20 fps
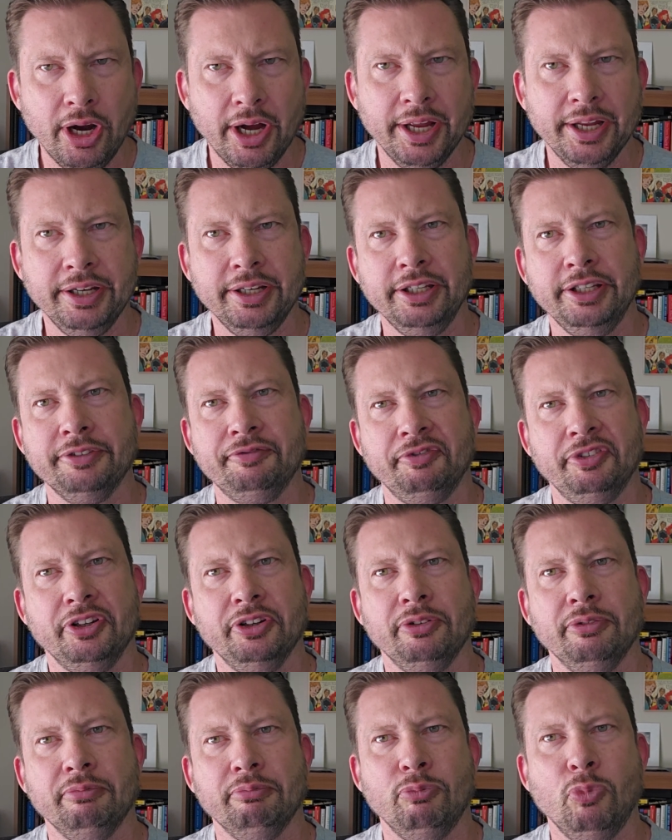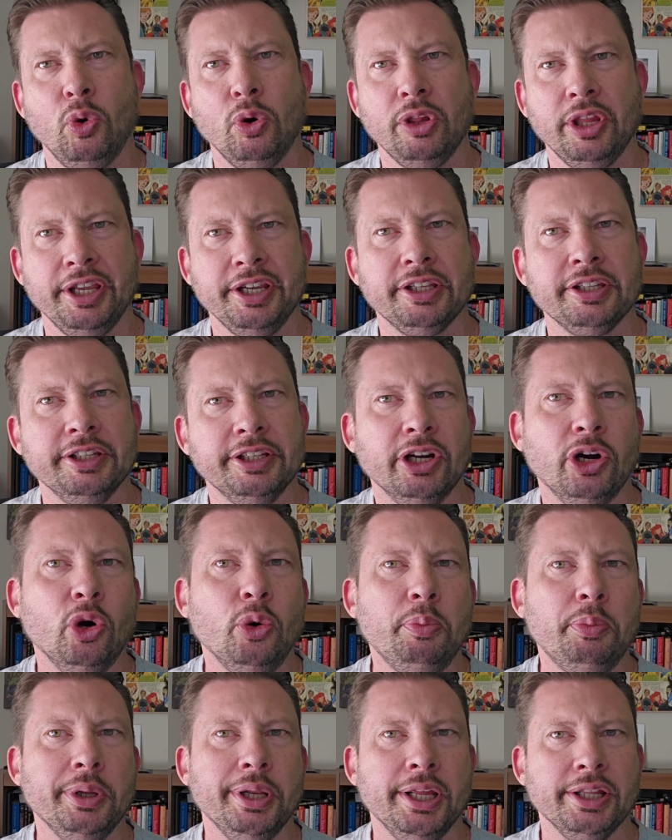but if they're more likely to
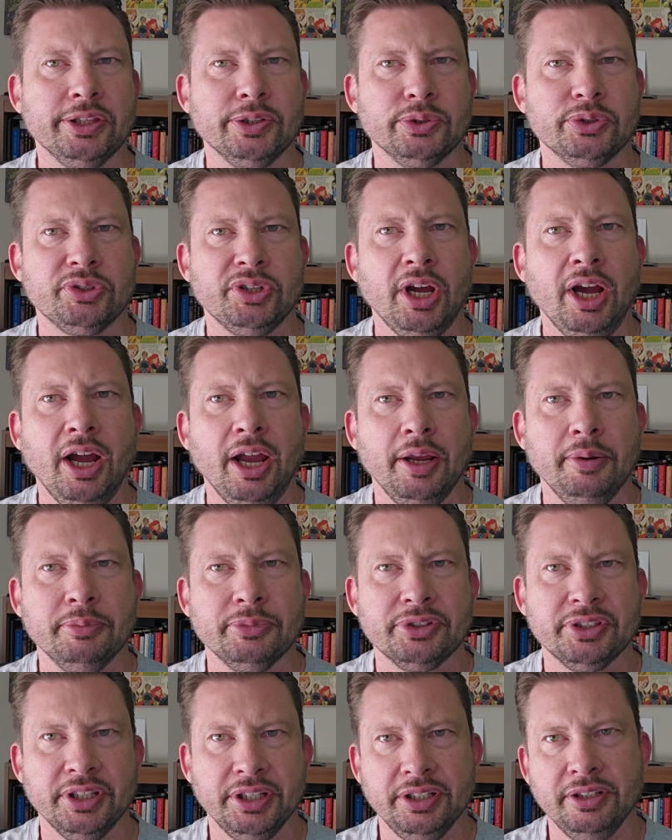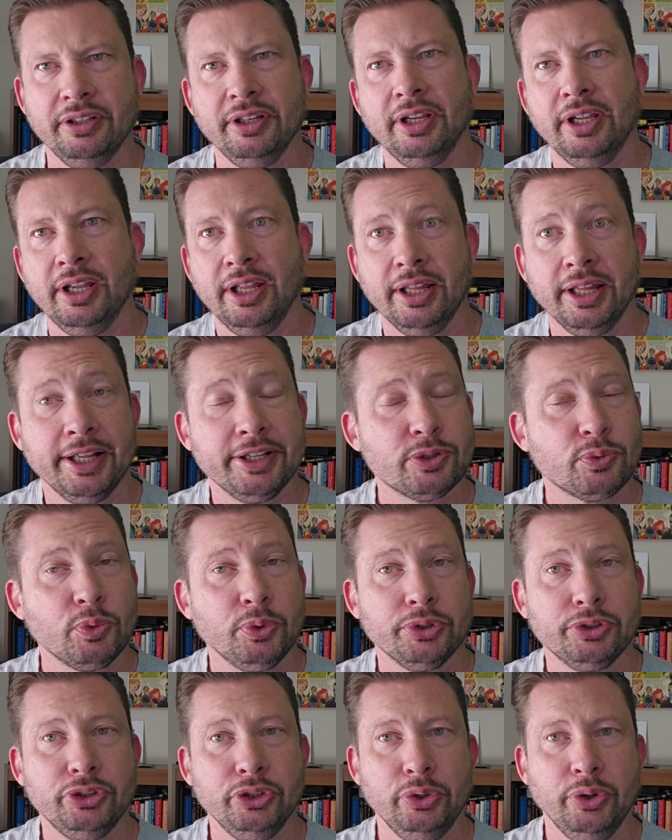open at those times, then
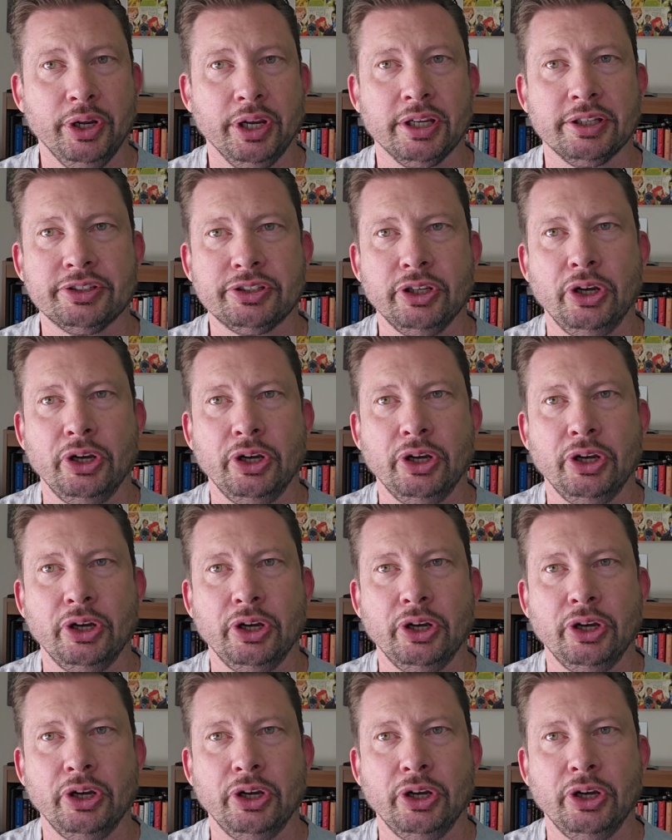that's worth doing.